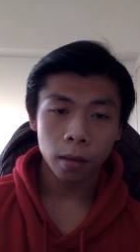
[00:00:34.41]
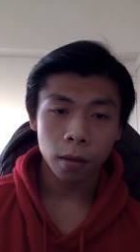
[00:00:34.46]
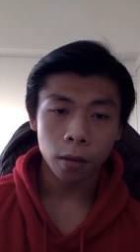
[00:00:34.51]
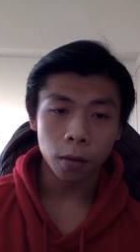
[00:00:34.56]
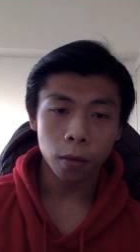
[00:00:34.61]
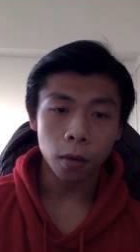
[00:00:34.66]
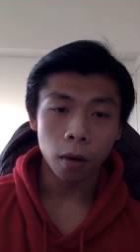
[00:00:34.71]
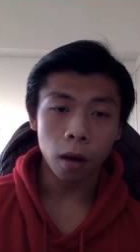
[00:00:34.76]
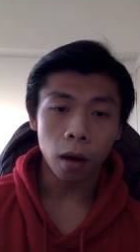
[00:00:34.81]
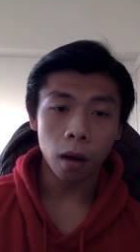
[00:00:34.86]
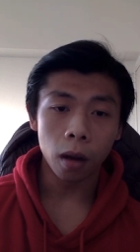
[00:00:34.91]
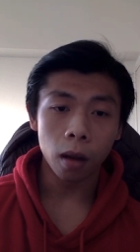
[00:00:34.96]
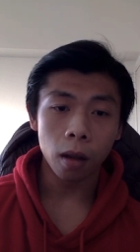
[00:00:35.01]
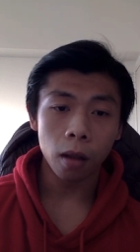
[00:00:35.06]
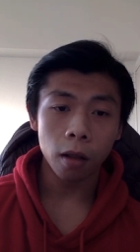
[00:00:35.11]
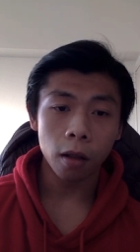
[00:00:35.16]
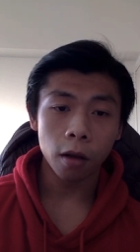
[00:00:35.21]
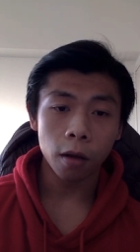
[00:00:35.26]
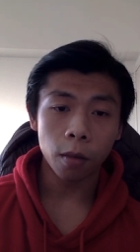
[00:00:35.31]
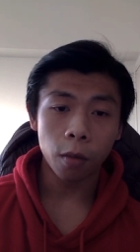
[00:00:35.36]
who
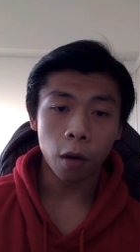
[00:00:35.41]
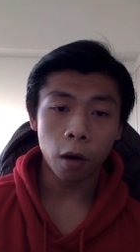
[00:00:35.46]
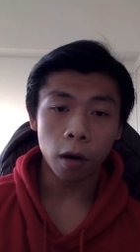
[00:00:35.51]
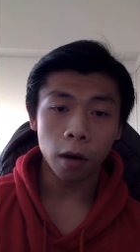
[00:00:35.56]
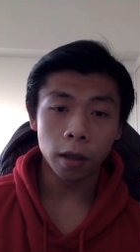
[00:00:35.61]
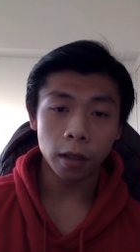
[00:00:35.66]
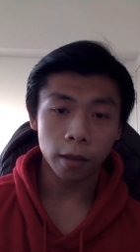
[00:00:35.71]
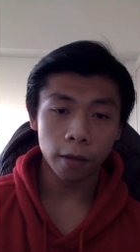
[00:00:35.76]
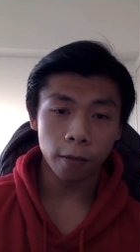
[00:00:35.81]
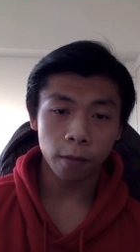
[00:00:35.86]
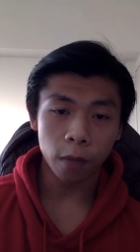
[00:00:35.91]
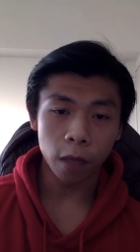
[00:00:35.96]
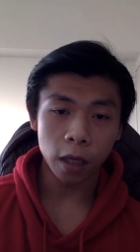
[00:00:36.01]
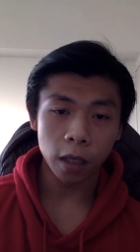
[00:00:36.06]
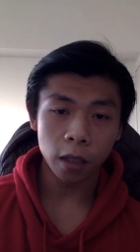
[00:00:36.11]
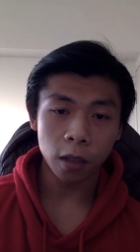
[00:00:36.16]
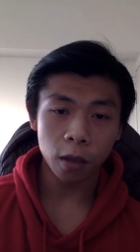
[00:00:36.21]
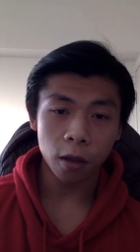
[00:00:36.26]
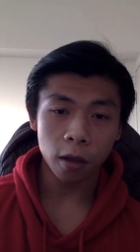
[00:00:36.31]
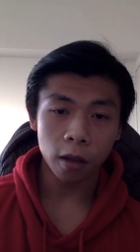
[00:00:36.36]
all their parts of
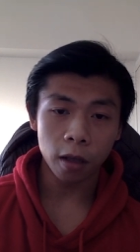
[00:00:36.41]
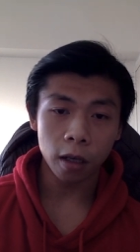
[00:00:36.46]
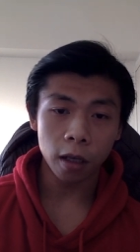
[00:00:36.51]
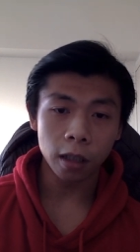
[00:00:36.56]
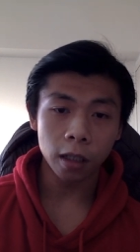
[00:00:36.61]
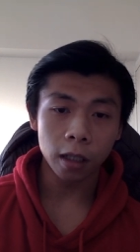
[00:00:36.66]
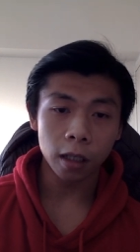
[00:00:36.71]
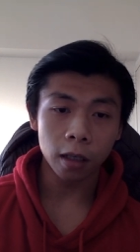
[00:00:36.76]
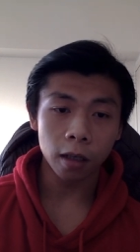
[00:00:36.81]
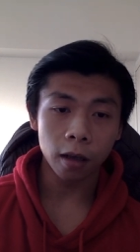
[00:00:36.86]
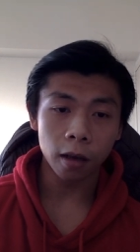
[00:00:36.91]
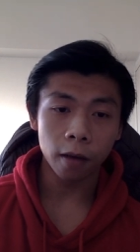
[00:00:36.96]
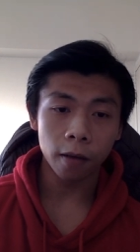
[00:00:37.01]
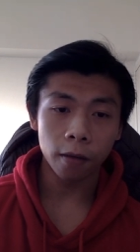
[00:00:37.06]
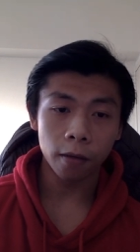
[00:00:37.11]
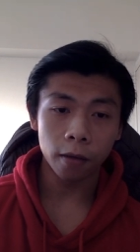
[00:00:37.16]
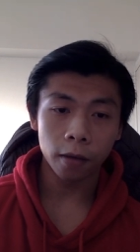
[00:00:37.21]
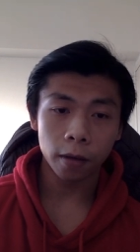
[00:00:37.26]
me to thee did give.